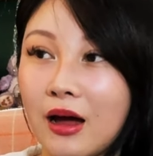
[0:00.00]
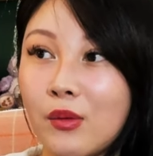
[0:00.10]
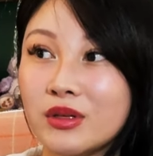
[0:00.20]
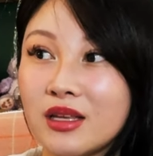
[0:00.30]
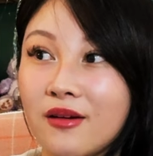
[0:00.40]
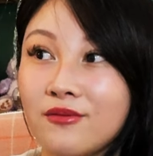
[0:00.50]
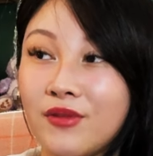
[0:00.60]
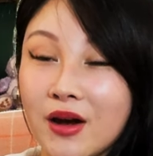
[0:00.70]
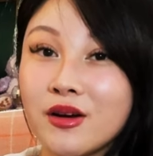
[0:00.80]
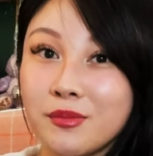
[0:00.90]
I was
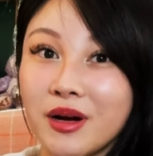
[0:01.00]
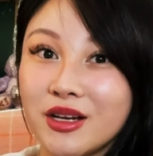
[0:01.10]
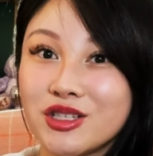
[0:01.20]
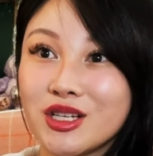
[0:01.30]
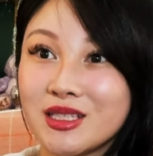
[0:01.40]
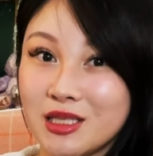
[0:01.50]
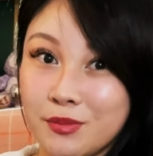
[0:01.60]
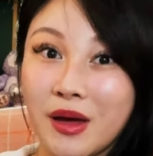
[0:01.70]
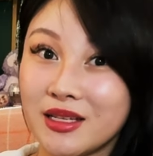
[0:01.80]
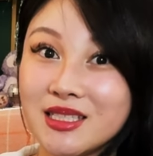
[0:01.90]
very much
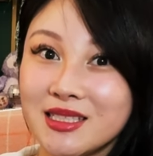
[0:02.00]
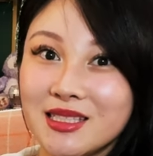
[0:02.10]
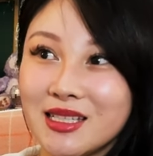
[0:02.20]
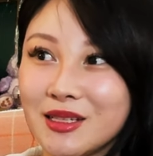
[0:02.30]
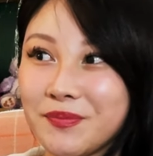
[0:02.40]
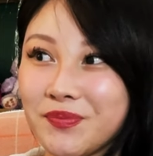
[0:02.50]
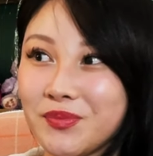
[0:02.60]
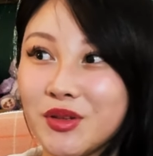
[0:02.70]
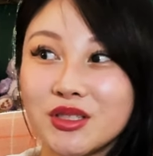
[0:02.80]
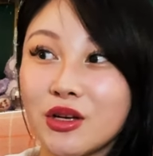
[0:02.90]
dependent,
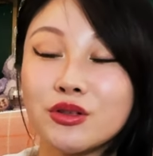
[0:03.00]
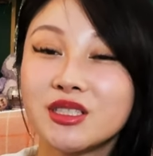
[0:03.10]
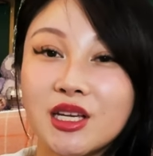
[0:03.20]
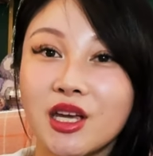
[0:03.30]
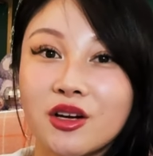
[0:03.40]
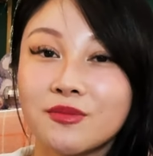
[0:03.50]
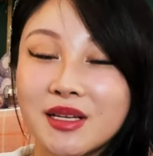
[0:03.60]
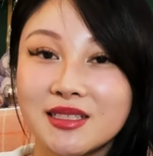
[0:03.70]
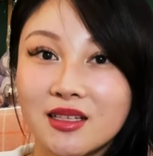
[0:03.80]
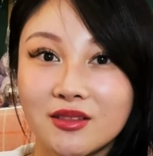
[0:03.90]
because I couldn't take care of
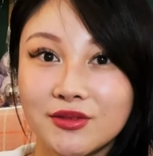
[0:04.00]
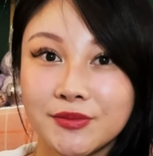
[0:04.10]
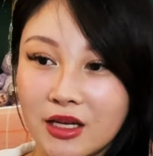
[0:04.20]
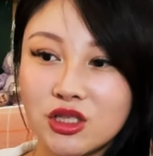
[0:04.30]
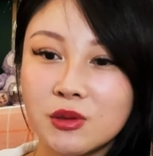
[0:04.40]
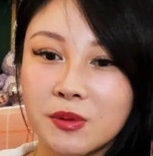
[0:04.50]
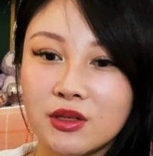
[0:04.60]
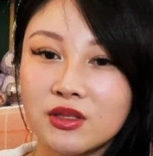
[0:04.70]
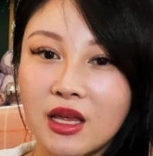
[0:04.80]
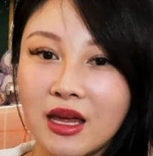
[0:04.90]
myself. And just
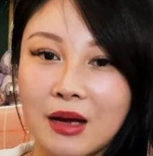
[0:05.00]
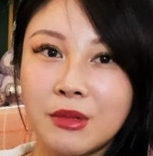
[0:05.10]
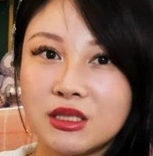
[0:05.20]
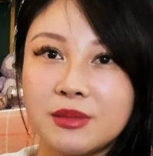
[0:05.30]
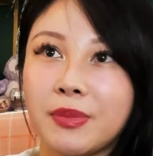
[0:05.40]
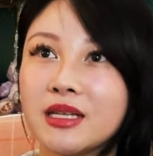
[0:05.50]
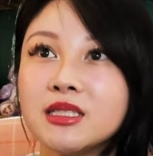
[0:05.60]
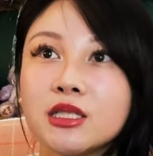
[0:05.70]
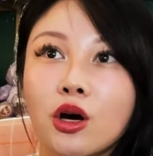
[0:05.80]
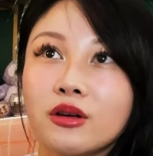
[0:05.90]
because, like, I'm not
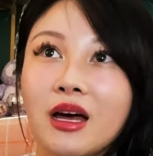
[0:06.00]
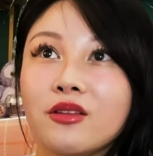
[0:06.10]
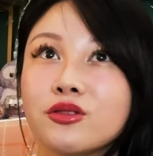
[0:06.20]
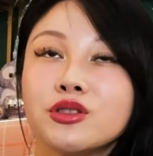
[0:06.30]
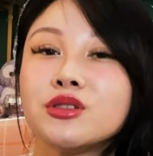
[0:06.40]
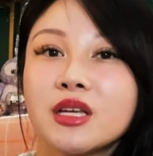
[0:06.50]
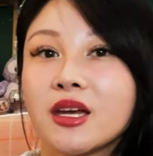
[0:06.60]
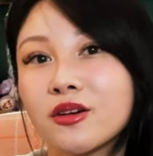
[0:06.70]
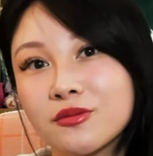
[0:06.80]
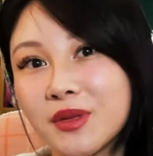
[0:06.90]
dependent on others to take
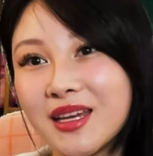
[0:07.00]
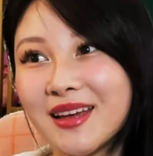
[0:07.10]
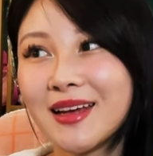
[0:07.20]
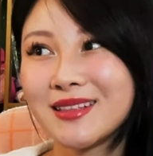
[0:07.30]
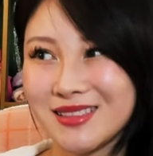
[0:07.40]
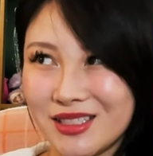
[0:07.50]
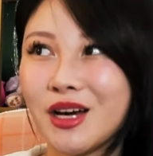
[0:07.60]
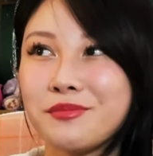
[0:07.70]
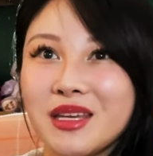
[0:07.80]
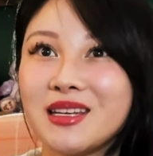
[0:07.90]
care of me does
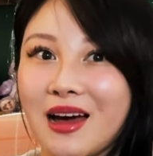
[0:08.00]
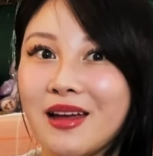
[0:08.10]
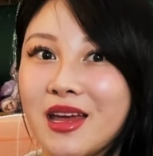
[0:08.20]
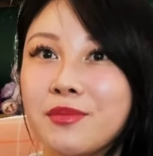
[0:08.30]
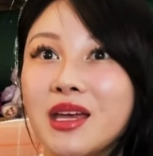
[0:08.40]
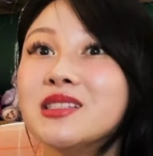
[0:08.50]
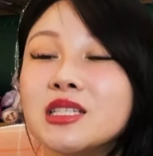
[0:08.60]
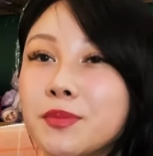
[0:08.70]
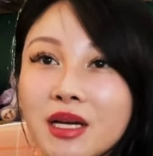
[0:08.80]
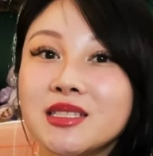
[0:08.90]
not mean I am
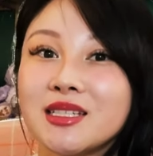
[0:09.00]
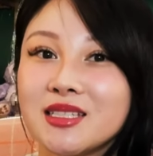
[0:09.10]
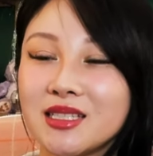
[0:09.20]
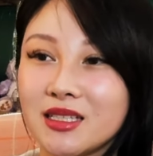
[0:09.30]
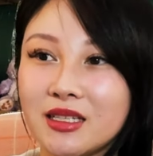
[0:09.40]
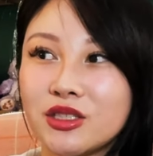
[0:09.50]
independent.